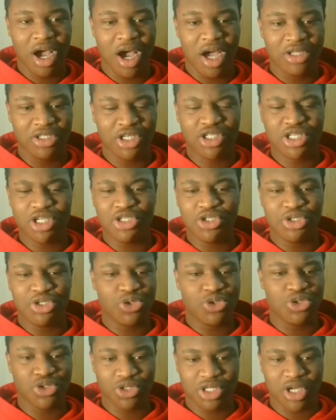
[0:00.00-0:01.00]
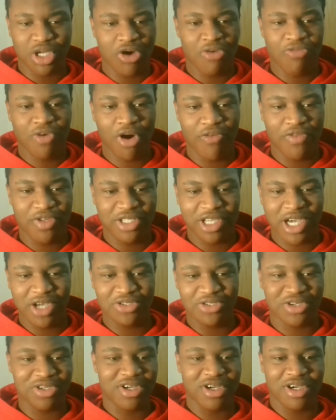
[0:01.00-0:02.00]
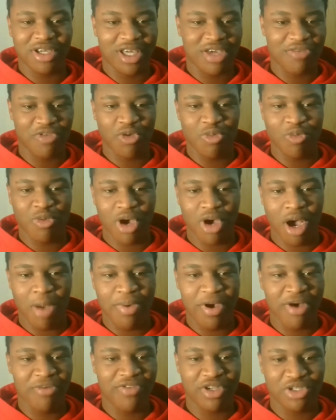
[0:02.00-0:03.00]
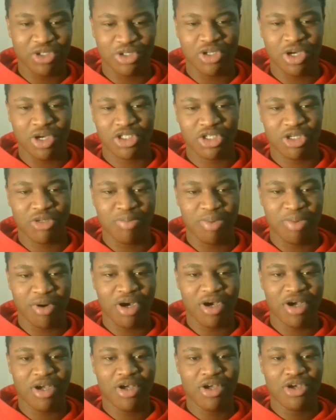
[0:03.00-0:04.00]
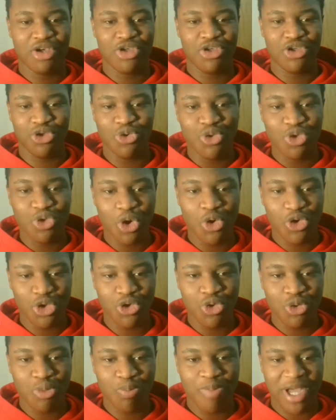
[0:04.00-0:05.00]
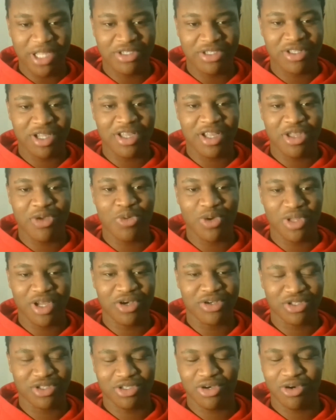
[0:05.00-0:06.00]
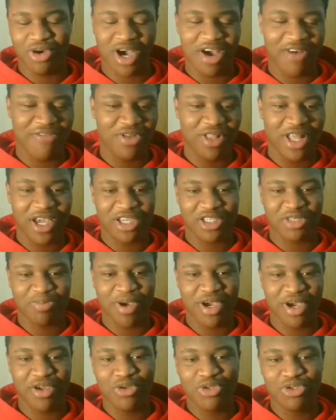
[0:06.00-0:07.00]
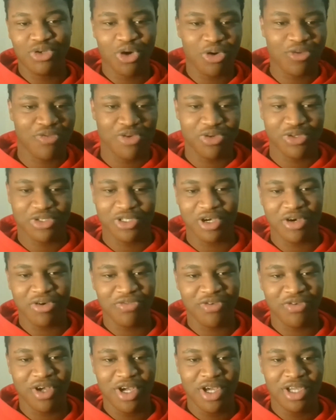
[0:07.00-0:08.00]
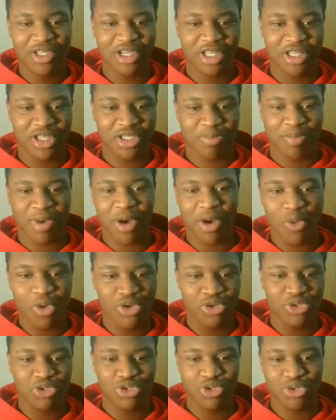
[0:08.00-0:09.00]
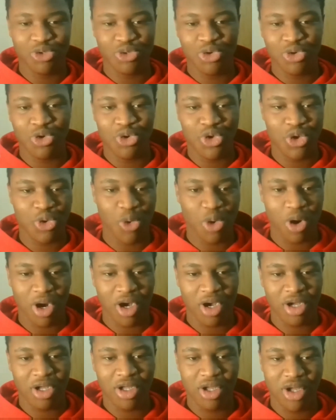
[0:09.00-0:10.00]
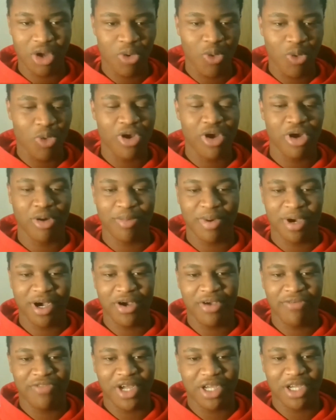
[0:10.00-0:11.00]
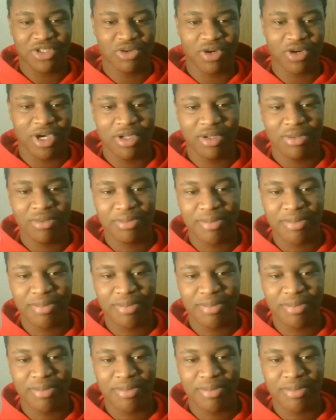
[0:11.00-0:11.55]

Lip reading: Just to introduce yourself, obviously I was going to give you a bit of an introduction, but you know you better than anyone else. So I feel like it's better you talk for yourself. Tell us about what you do, who you are, what you're about, if that's all right.